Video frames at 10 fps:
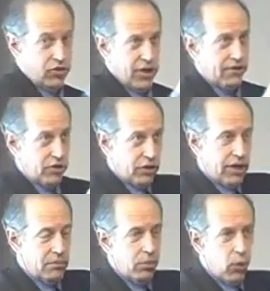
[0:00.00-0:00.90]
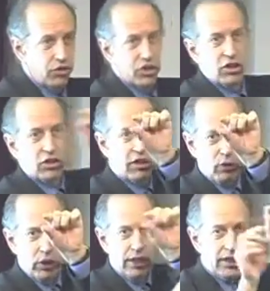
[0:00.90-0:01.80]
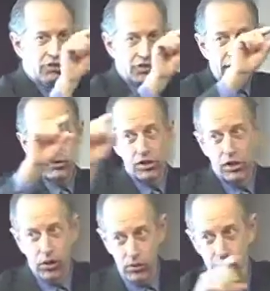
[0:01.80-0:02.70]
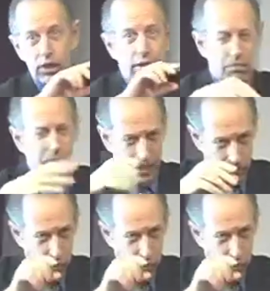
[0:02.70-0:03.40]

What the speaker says: And then the ball's going to release, and then it's going to go in a